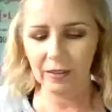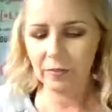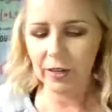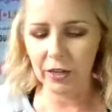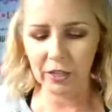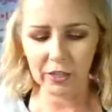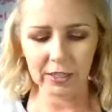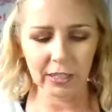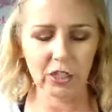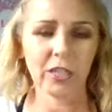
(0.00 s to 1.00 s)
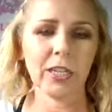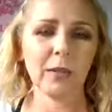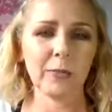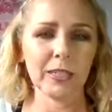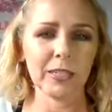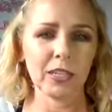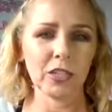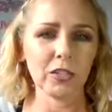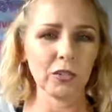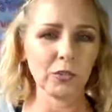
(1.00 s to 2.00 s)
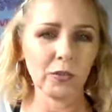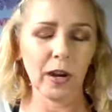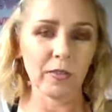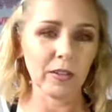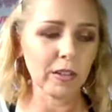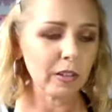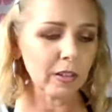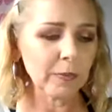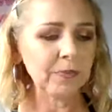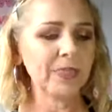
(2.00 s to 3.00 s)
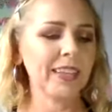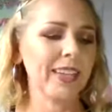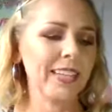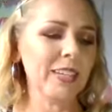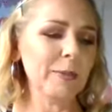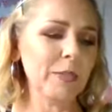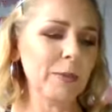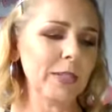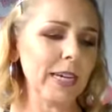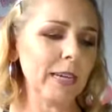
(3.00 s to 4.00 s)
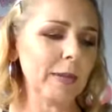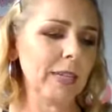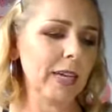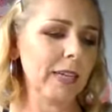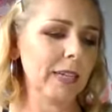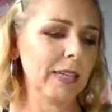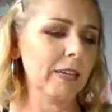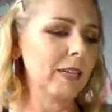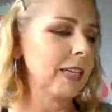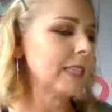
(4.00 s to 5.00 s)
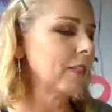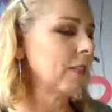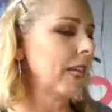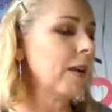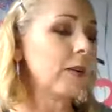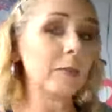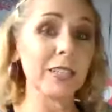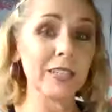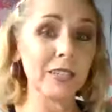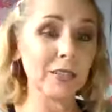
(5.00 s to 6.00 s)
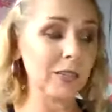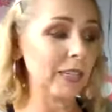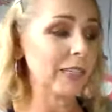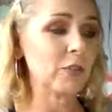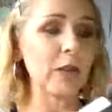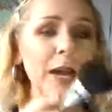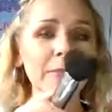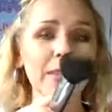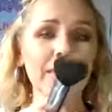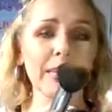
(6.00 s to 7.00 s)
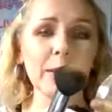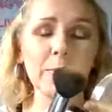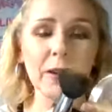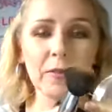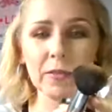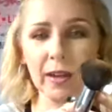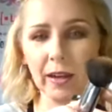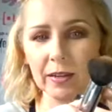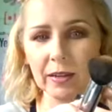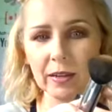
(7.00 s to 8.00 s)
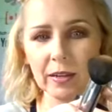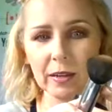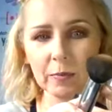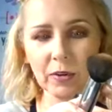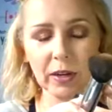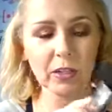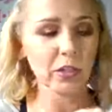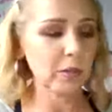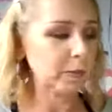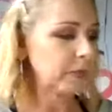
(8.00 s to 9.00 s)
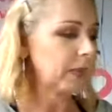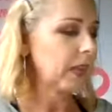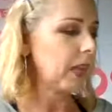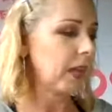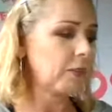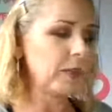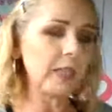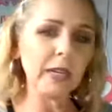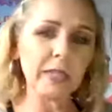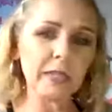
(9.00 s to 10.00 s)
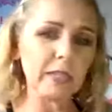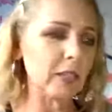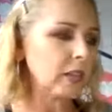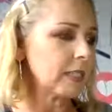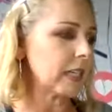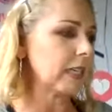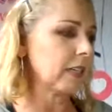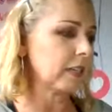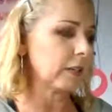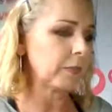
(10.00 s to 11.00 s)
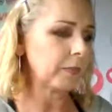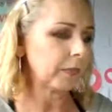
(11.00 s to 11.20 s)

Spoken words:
the fire station and the police station do every year. So I'm super excited about that. Okay, so now what I'm going to do is grab the tip of that brush. I really got into the dark side here.